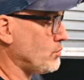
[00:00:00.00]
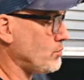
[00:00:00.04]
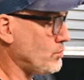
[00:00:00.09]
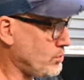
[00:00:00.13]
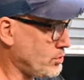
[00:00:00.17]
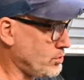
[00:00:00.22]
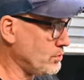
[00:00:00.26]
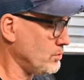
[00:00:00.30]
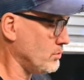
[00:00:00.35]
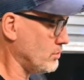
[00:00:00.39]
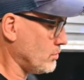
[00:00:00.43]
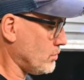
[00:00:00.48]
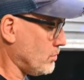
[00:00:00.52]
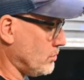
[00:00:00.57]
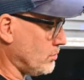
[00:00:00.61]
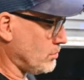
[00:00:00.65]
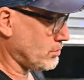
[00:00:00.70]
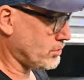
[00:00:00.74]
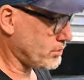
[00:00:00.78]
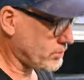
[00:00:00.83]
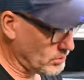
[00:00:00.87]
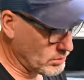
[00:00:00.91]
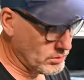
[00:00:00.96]

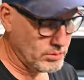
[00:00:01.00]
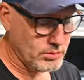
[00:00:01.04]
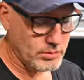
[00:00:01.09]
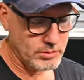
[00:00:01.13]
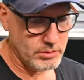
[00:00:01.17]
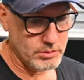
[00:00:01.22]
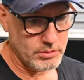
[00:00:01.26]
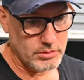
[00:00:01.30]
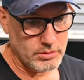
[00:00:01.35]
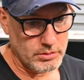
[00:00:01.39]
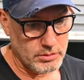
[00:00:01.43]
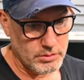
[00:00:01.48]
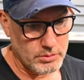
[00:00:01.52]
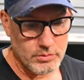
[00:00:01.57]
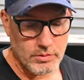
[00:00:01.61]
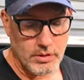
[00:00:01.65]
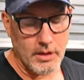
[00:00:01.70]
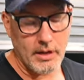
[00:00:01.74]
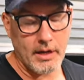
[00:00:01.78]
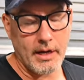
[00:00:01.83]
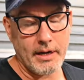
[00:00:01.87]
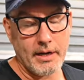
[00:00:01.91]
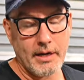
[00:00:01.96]

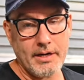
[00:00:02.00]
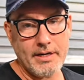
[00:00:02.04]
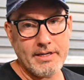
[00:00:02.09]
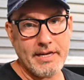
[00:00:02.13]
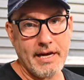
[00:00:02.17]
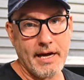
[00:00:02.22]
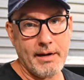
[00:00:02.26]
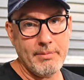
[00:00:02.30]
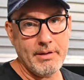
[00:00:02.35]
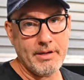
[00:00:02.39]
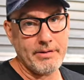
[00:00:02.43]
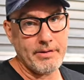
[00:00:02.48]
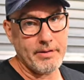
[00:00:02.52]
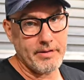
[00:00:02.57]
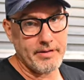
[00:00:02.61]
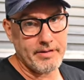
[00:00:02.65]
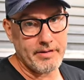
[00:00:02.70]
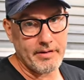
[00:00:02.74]
I got to tab it to the